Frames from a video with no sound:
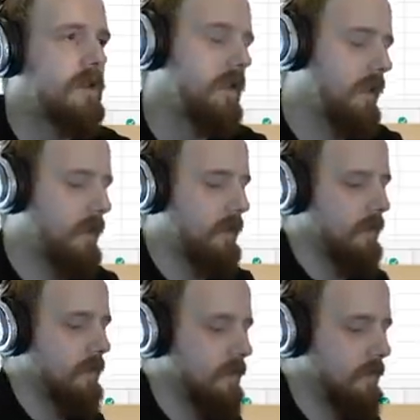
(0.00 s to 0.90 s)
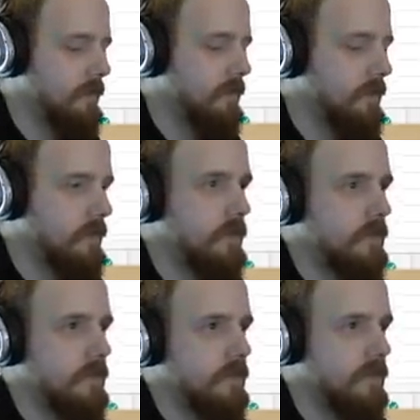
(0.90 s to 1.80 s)
uh,
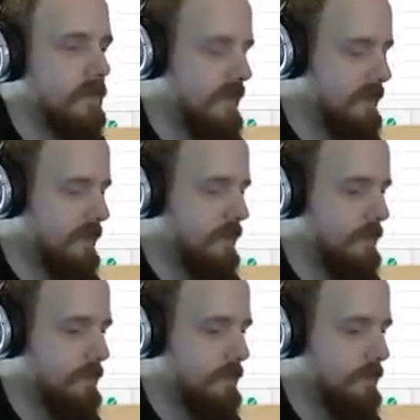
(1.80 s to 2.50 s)
list.